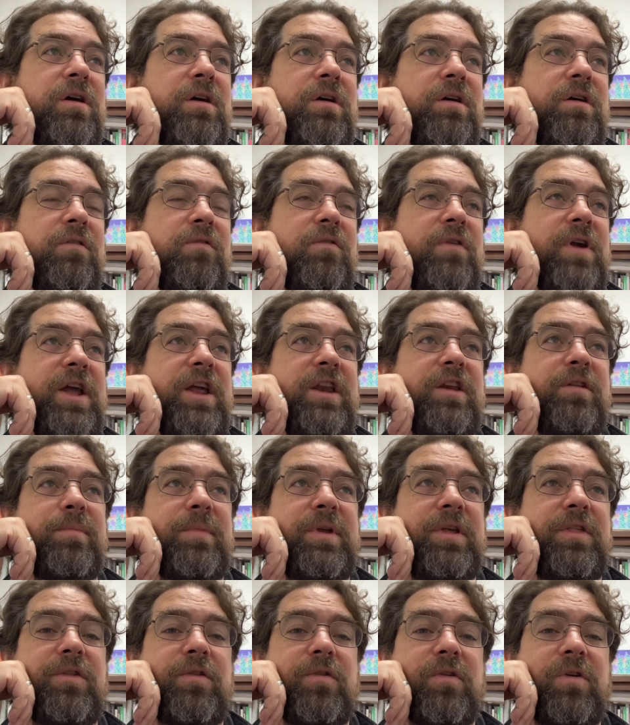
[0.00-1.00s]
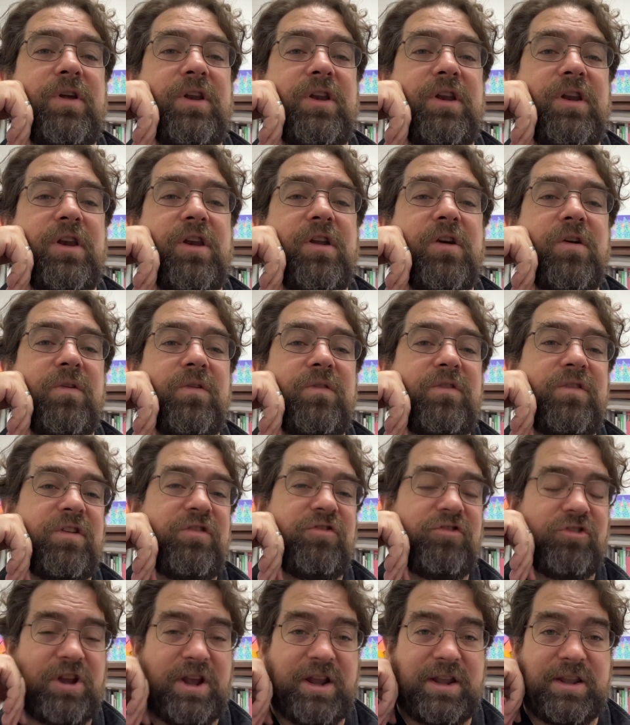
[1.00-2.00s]
randomly throwing in notes
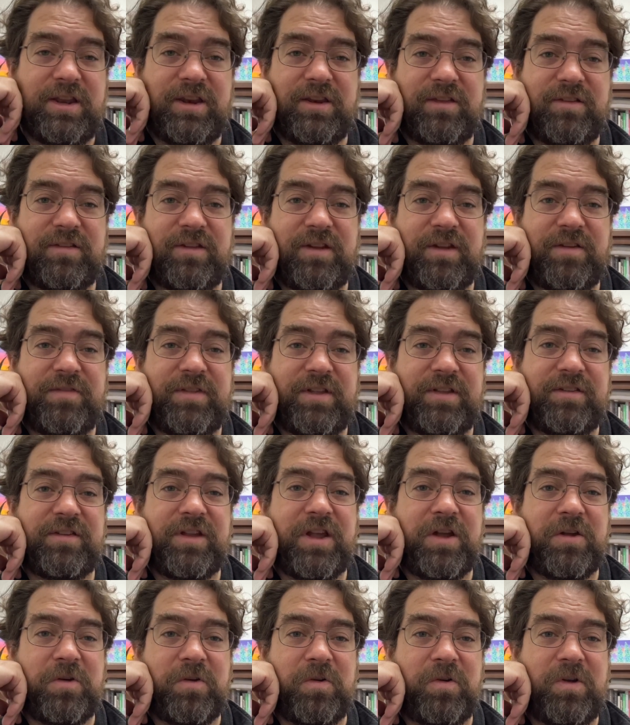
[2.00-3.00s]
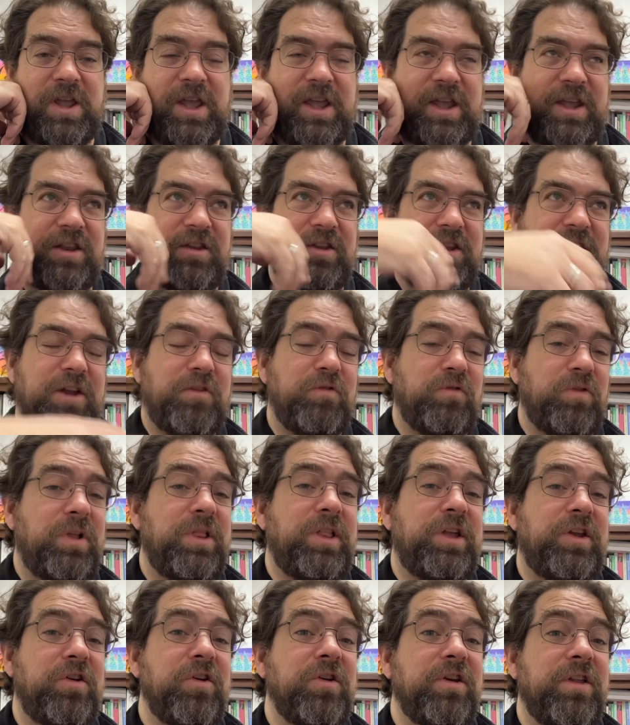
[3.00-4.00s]
and checking to see if they sound okay. And you get
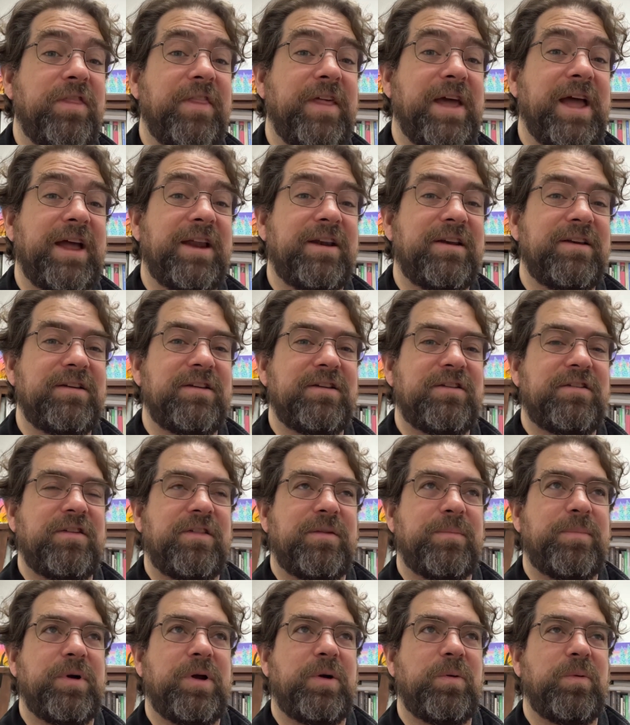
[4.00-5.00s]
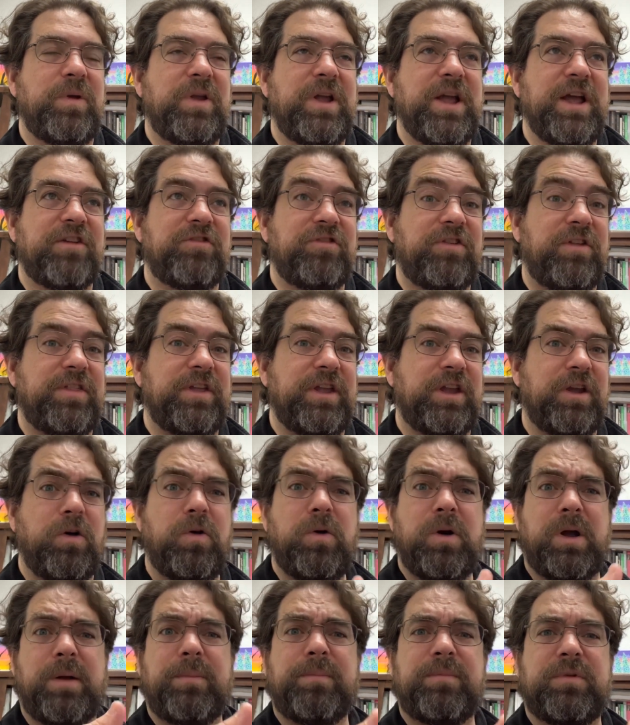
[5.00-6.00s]
really good at that, to the point where you actually think,
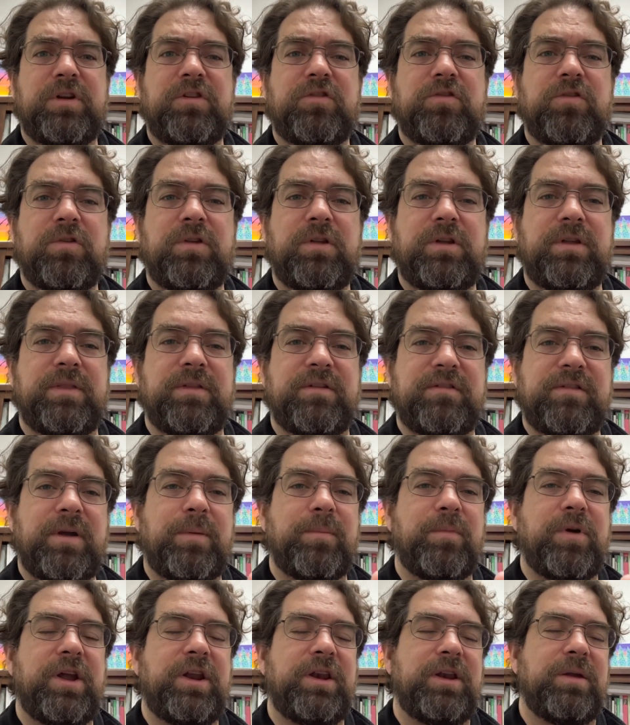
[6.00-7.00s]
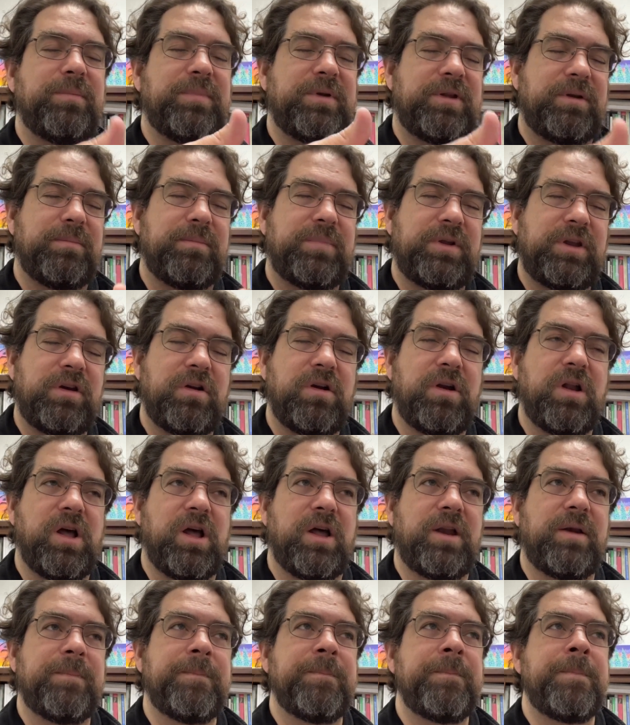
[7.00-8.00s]
oh, I'm controlling this, I'm writing it, but you're
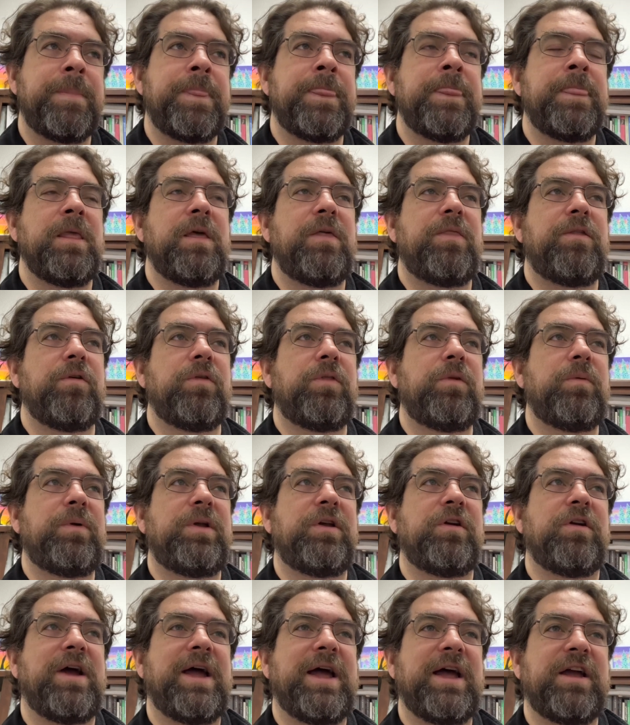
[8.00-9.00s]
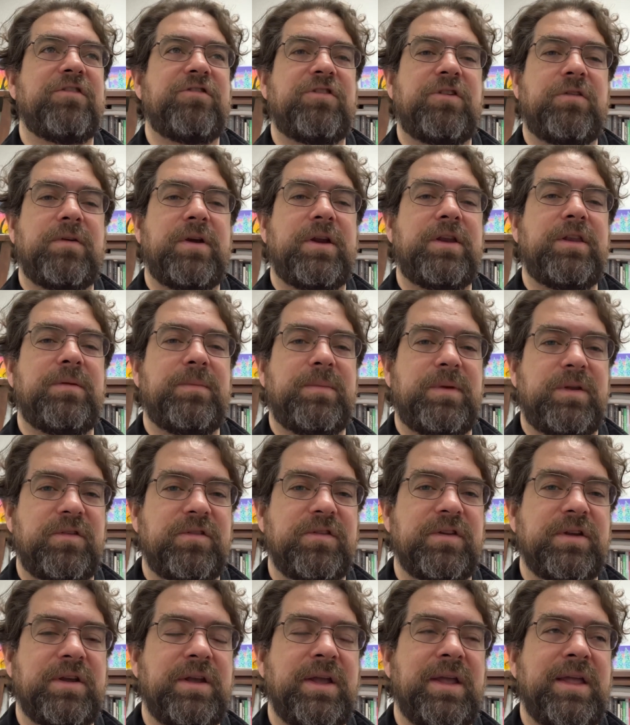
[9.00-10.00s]
not. The only way you're actually writing the
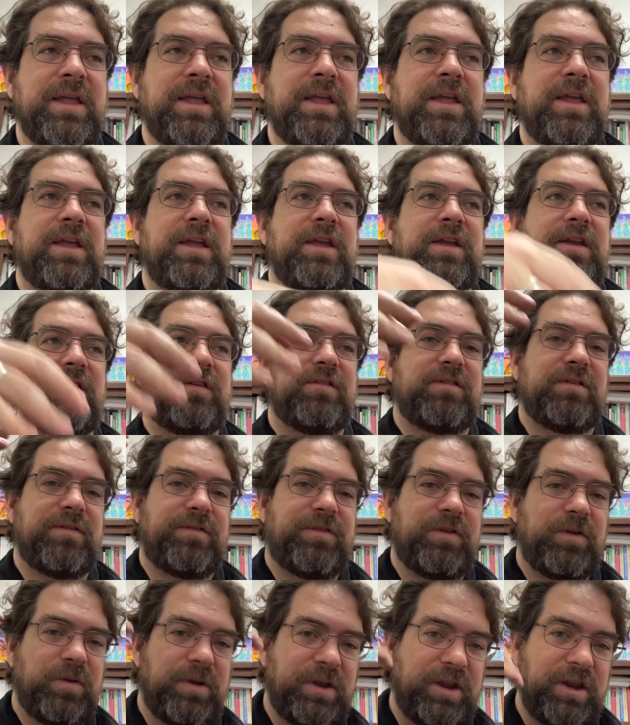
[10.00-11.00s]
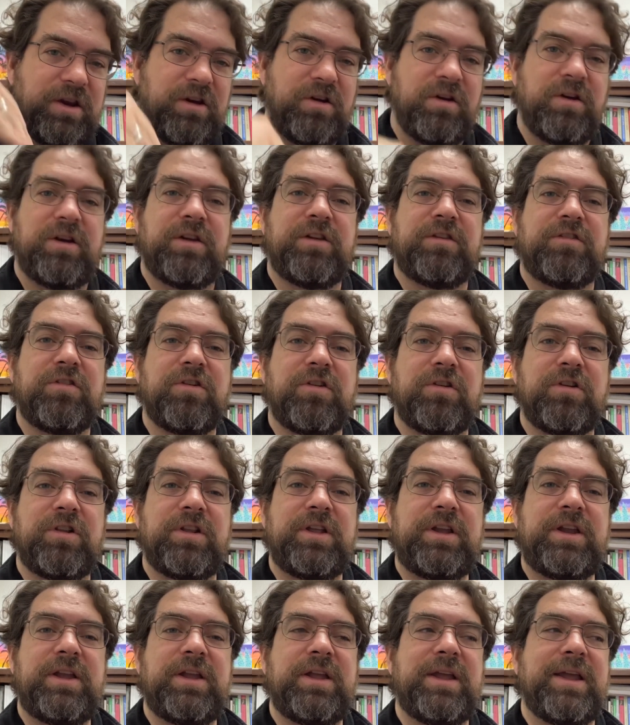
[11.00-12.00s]
music is if you hear it
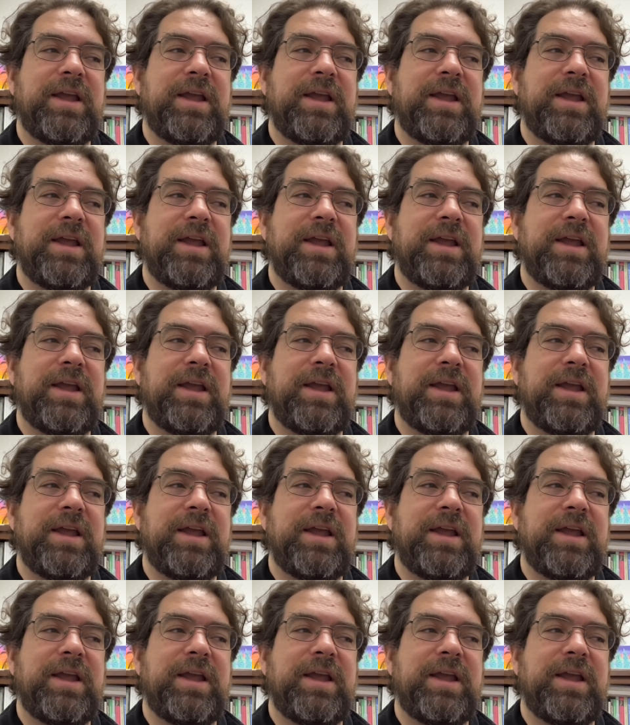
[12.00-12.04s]
internally